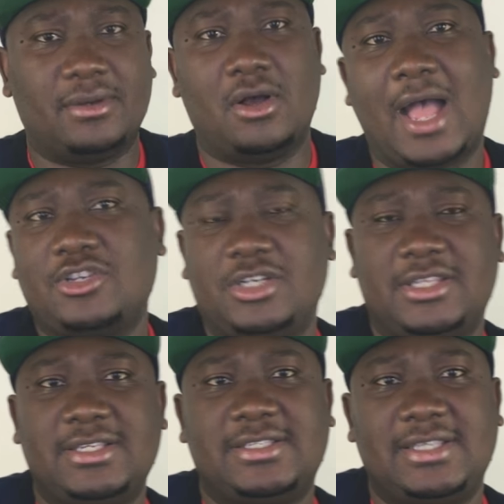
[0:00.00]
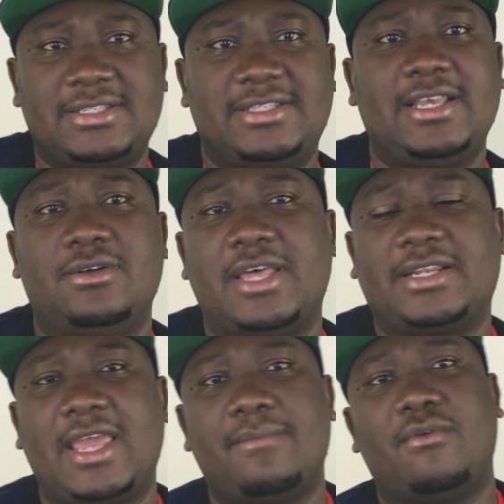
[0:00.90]
oh, actually this this deal
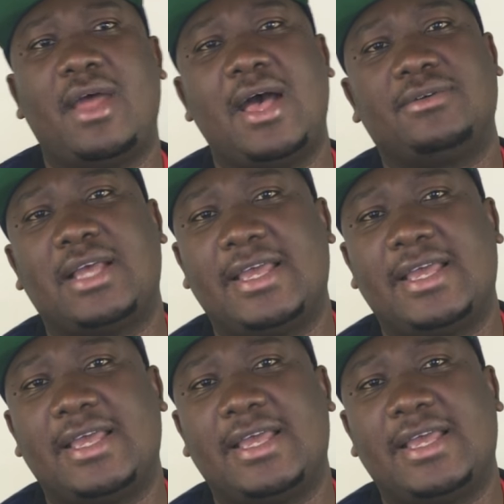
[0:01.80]
that came around